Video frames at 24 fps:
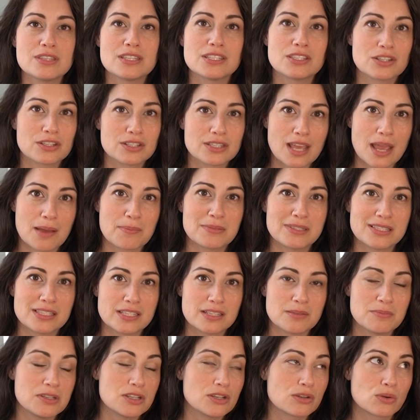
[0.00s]
This just
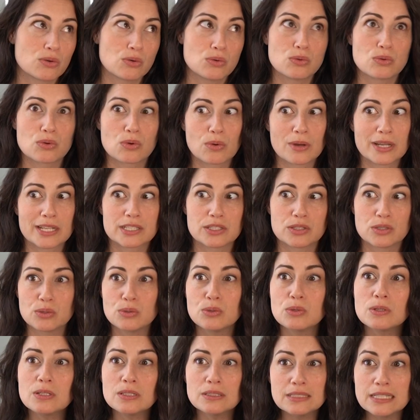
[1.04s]
happens to be a cool, quick
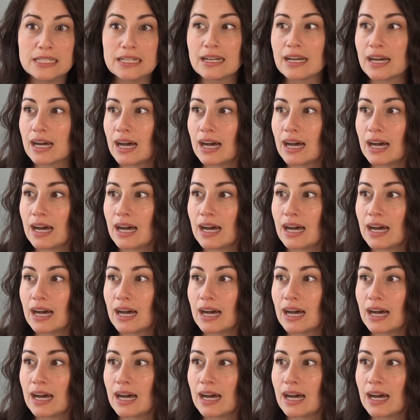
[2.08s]
tool.